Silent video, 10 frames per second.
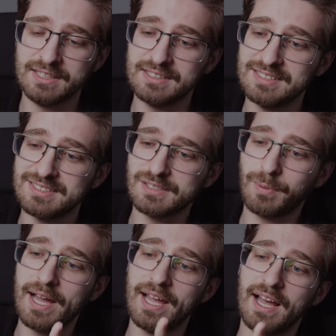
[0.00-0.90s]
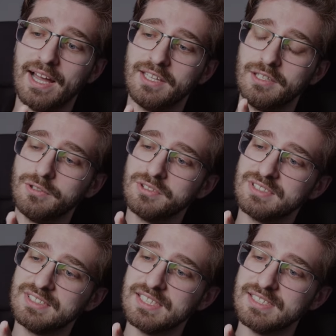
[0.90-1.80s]
This is why I use
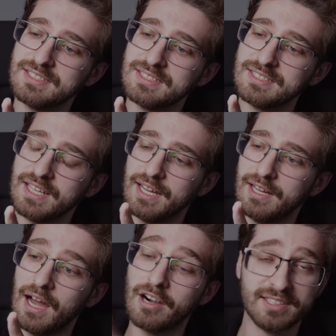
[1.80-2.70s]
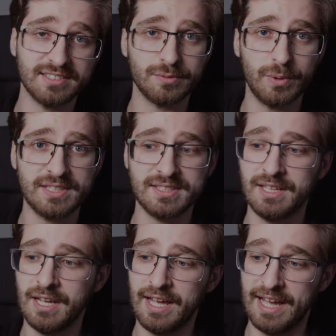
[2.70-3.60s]
this Arca Swiss
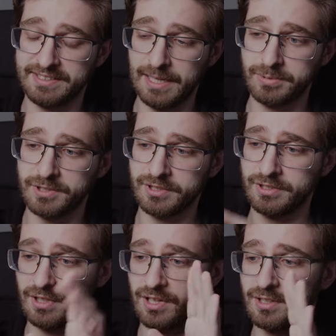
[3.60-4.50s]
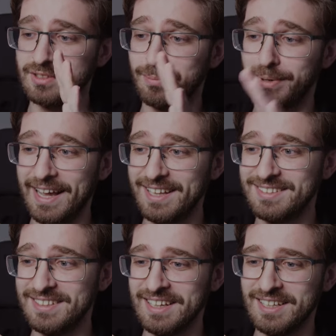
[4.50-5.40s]
adapter on the
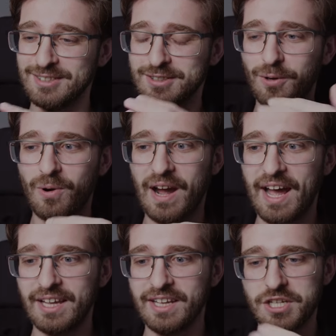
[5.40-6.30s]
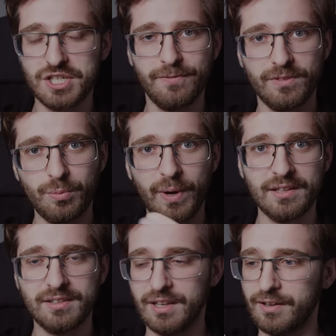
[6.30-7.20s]
plate, so I can shift the
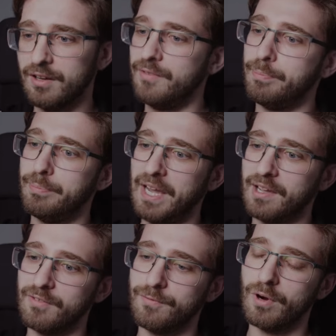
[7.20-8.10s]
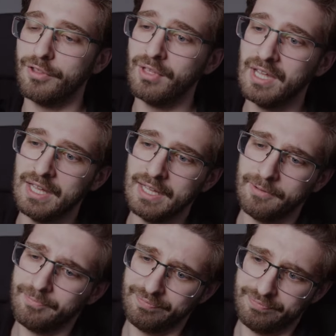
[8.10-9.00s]
weight back and forth.
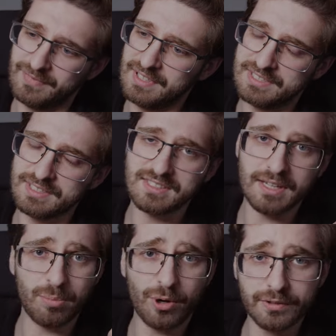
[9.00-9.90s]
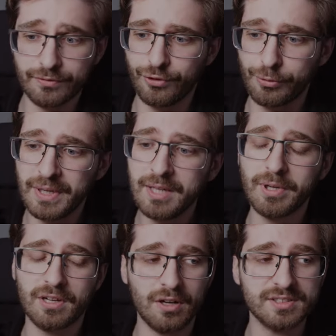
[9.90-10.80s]
This is important for me
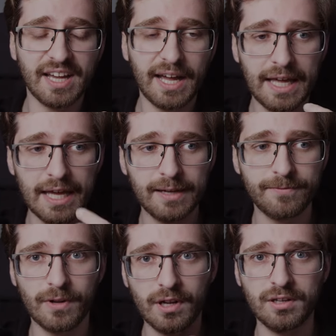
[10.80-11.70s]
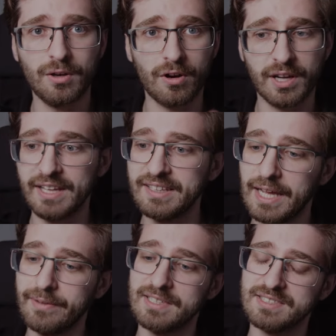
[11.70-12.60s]
because I have longer and
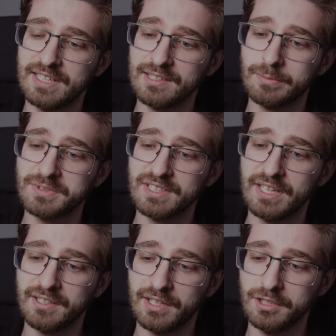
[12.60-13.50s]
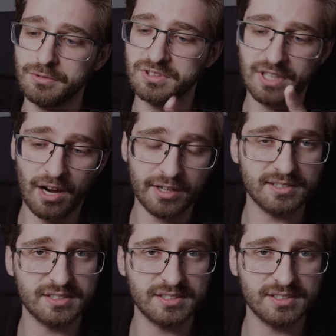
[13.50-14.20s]
heavier setups, and I use the Arca